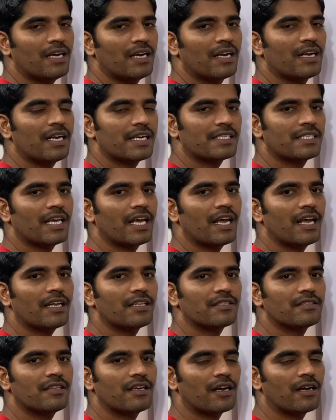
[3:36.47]
Let's say
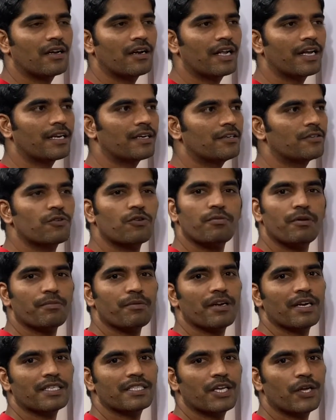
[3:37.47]
there are like two people,
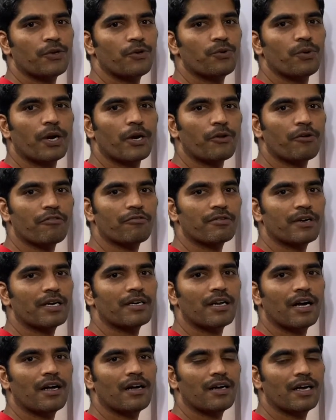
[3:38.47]
let's say you and your friend
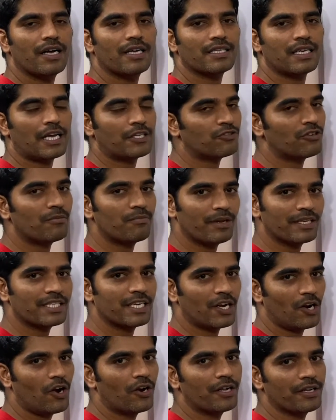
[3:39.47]
are actually placing
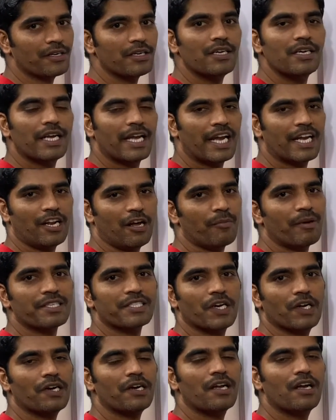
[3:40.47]
an order in
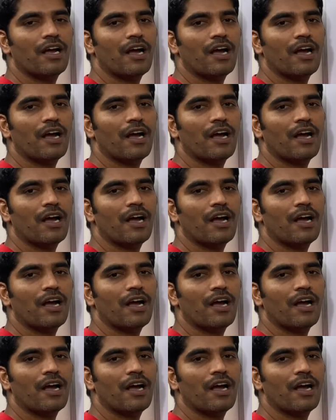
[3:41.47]
Amazon.